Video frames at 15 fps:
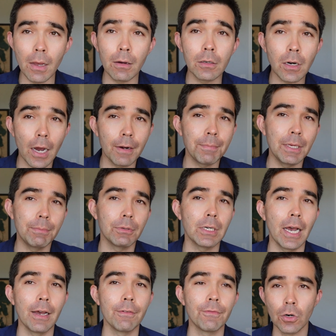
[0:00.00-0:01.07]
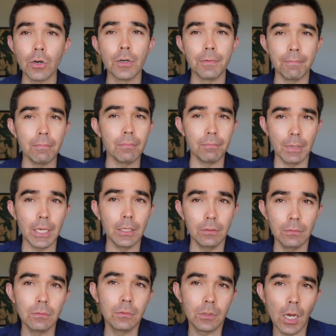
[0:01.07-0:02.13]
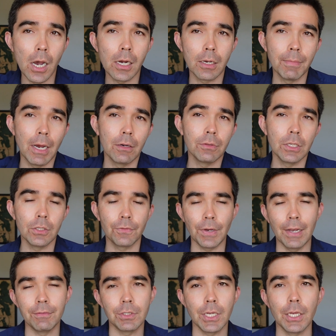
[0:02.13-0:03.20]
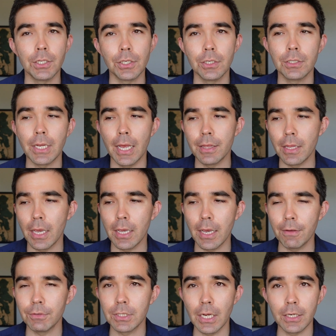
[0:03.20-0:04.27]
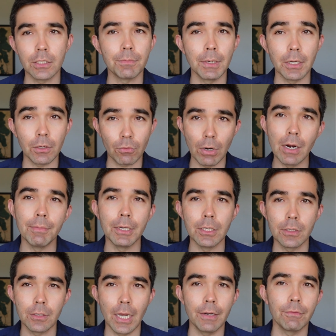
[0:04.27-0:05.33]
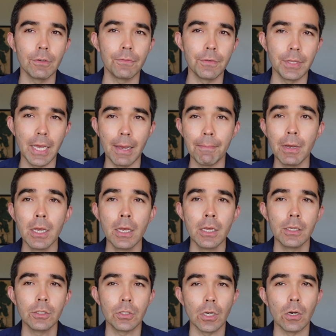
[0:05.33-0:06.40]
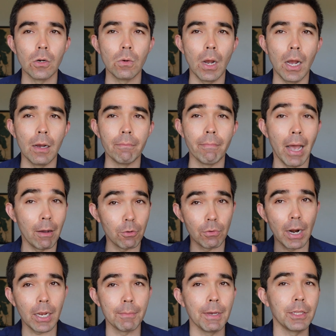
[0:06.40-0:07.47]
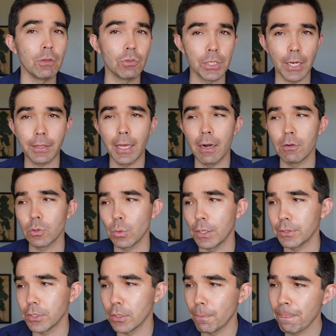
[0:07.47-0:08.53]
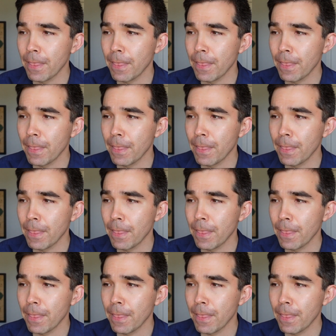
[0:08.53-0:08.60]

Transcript: A lot of people have heard me talk about these five stages, and they have said it's been incredibly insightful for them. So um, I would recommend that you check that out as well too.